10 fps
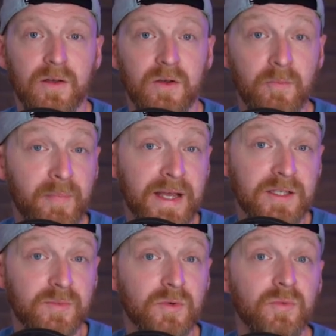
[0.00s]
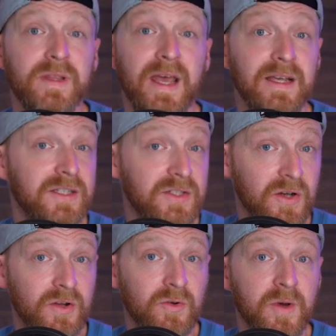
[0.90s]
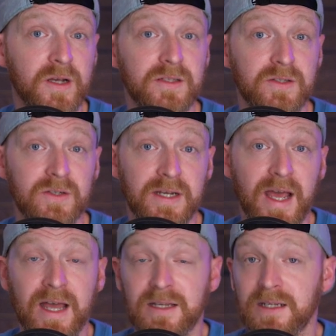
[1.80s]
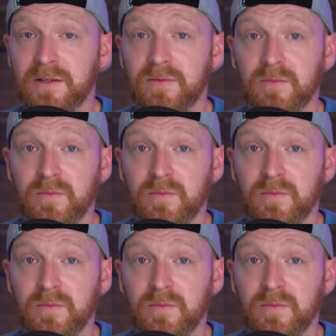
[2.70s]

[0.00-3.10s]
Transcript: Compatible with external mics, so you can add in,